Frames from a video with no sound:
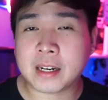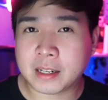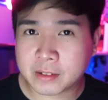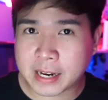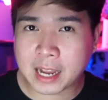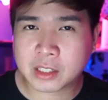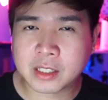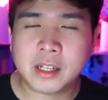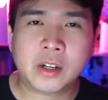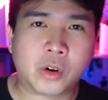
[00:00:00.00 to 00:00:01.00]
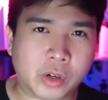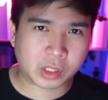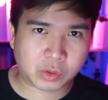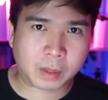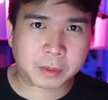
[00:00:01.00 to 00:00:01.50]
an interaction or
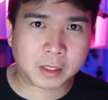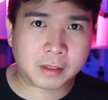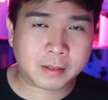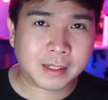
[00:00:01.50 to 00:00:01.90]
disruption.